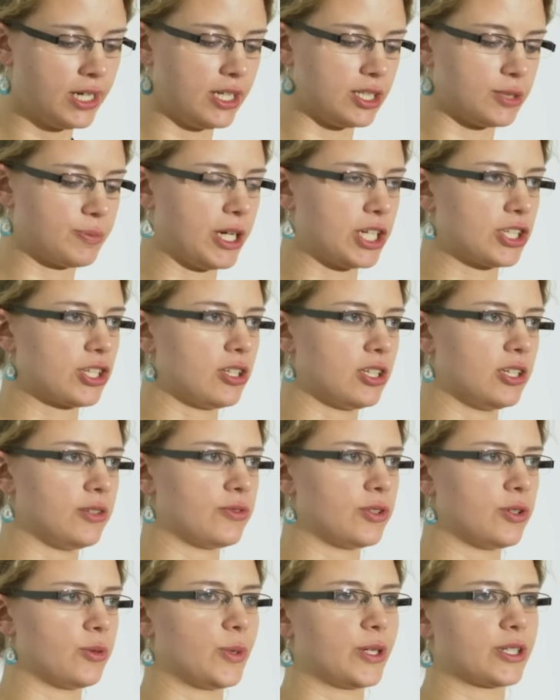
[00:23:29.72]
especially
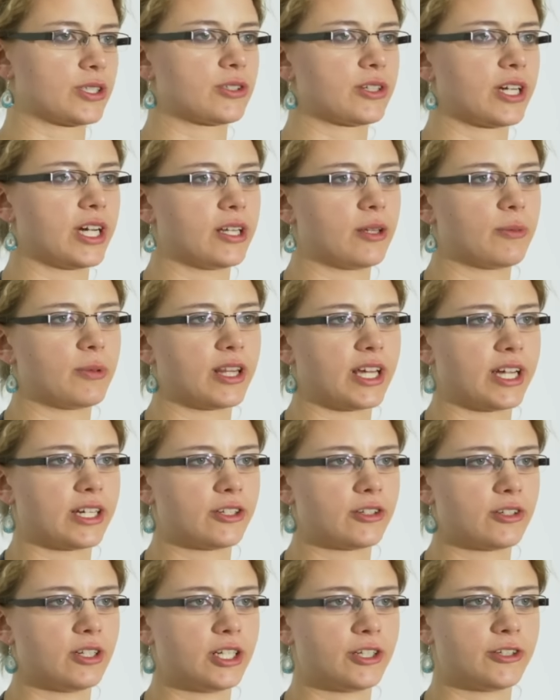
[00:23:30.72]
if you work together with
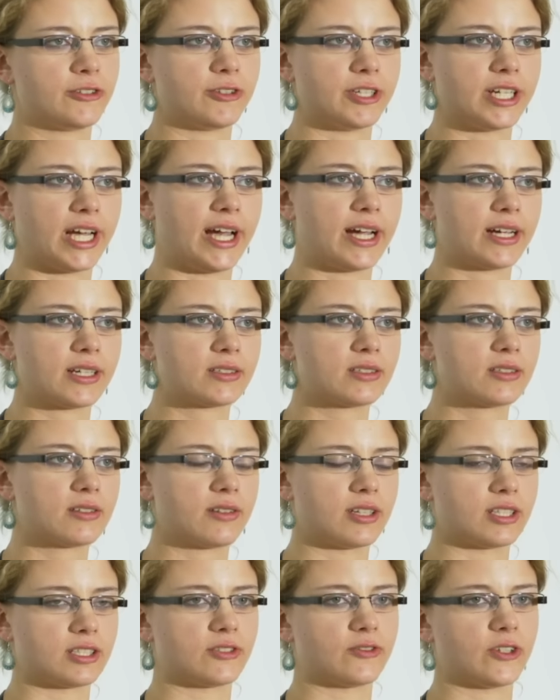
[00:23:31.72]
Angular or
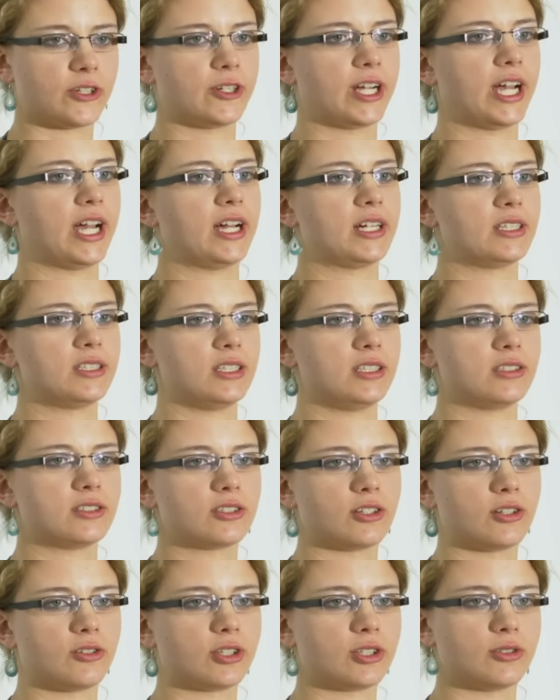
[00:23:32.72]
React, this is very handy.
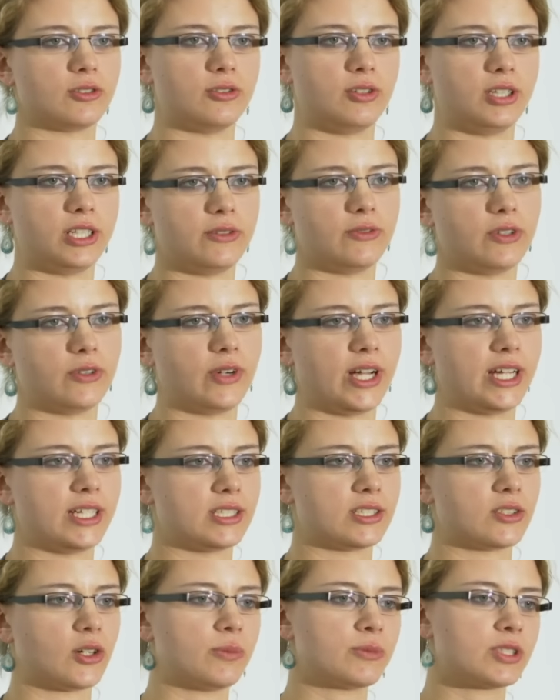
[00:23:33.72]
So you leave away
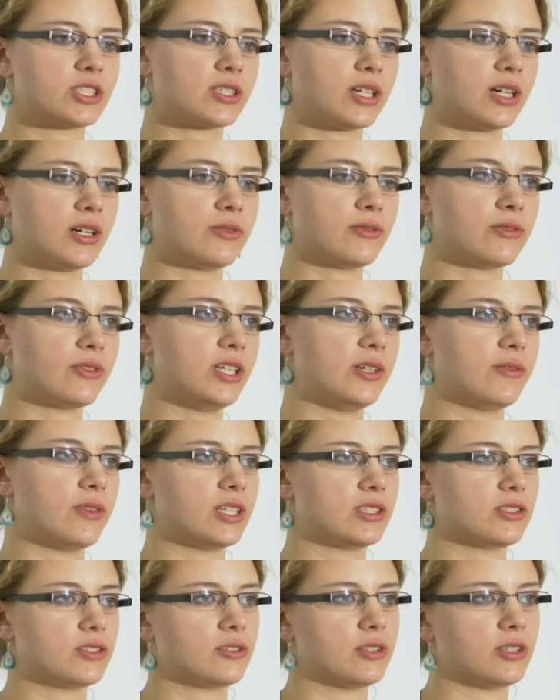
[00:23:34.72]
the DOM stuff, leave
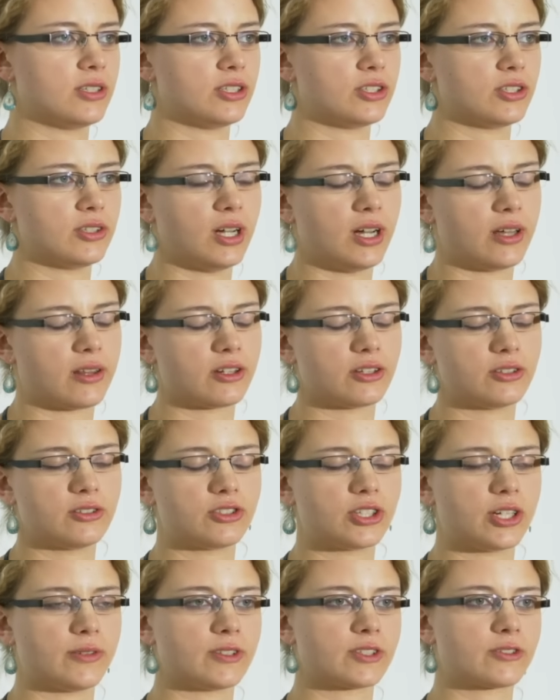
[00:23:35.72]
this to the other
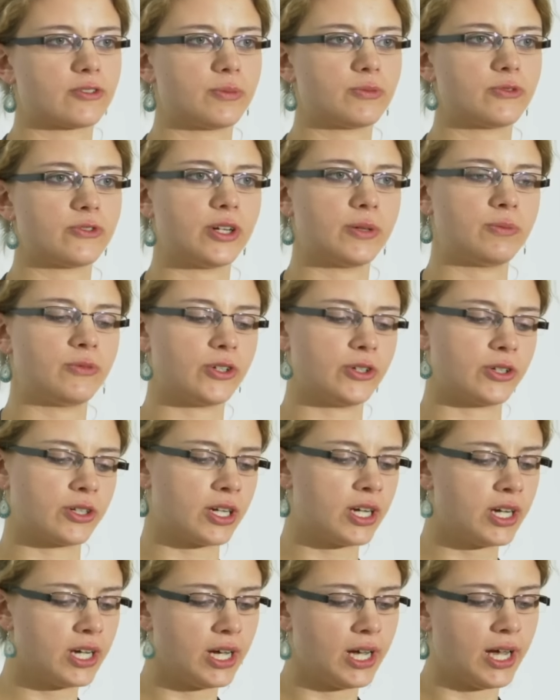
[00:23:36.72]
JavaScript
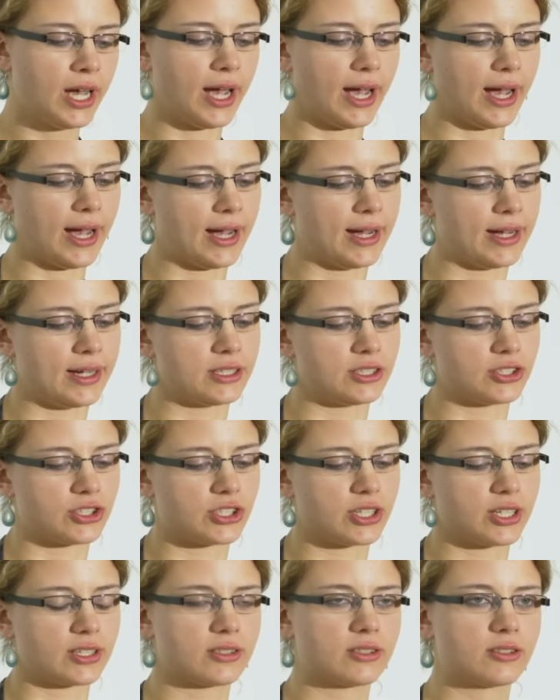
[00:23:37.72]
framework,
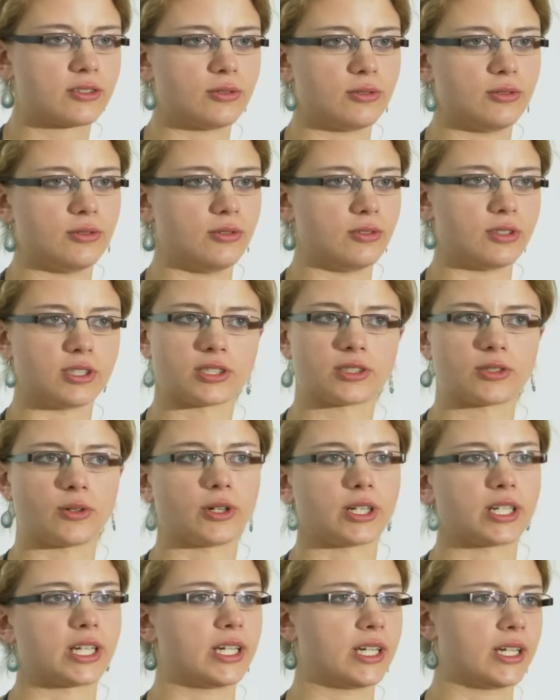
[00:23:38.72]
and just do the
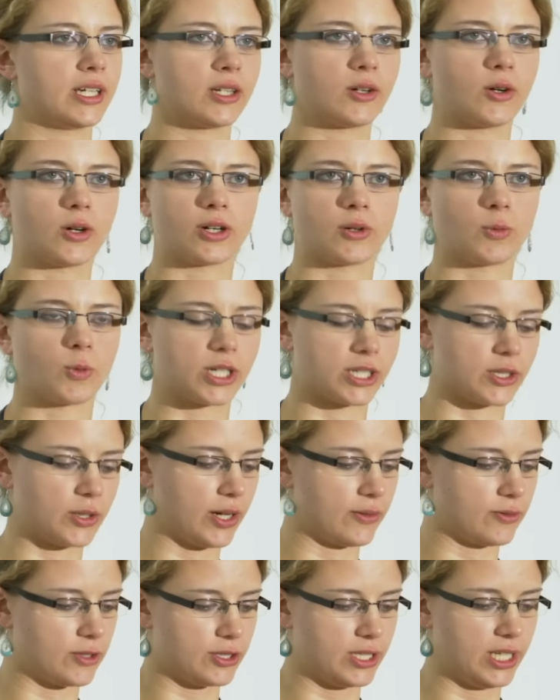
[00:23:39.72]
sorting or what you
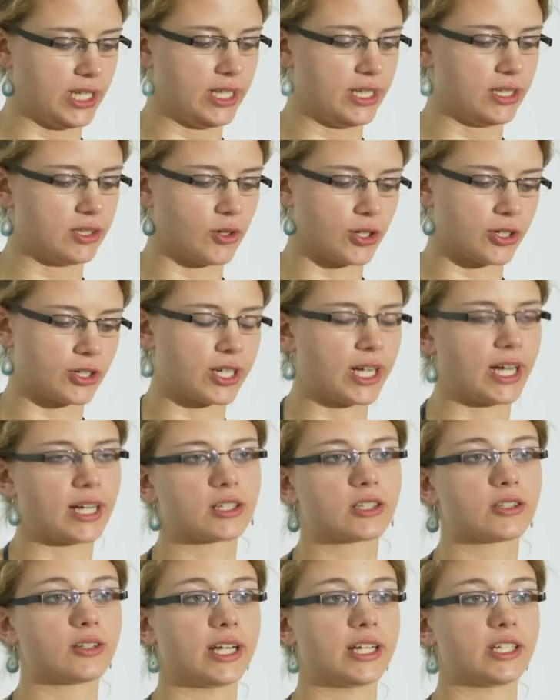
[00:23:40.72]
ever need, or
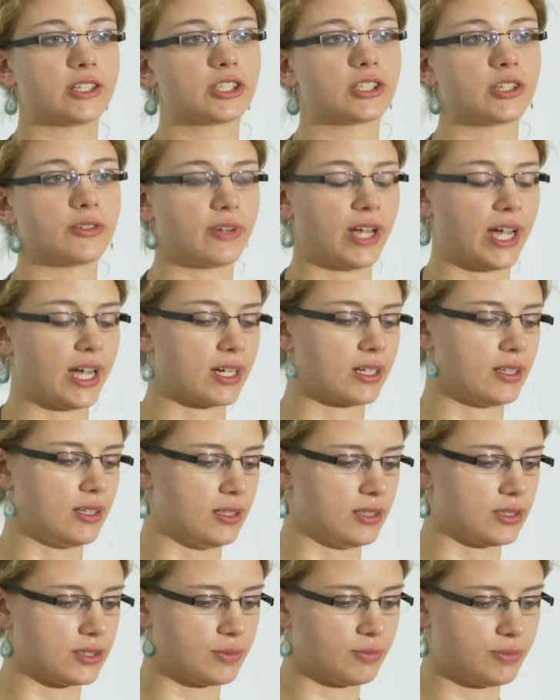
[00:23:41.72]
calculation of
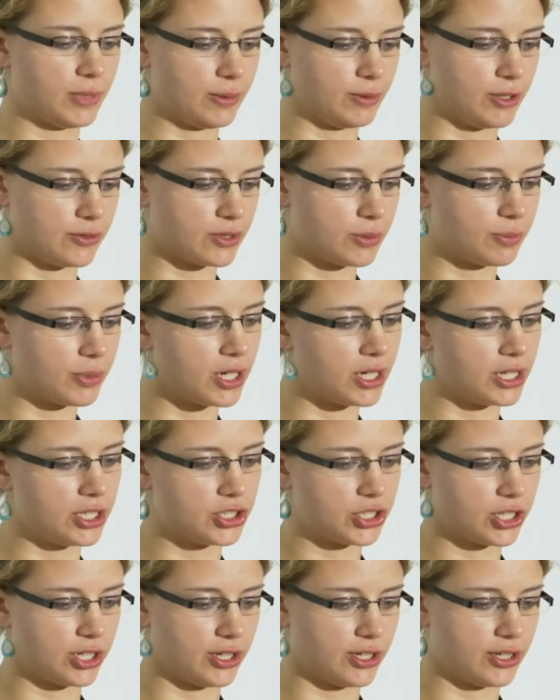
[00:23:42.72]
angles, maybe of the
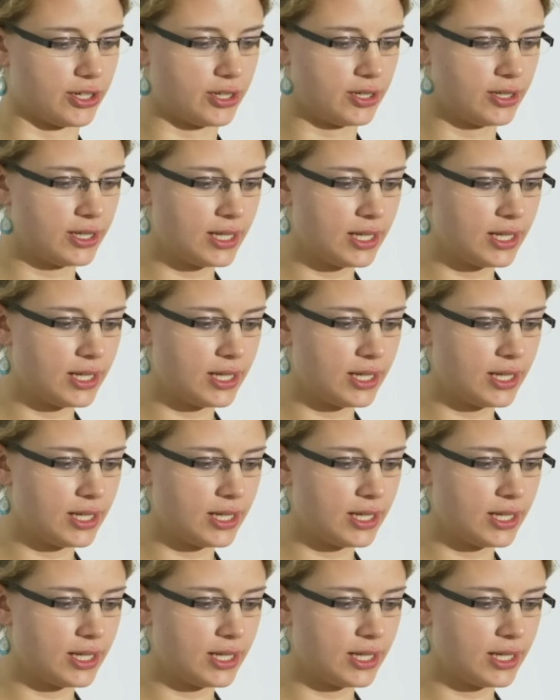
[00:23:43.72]
pie chart.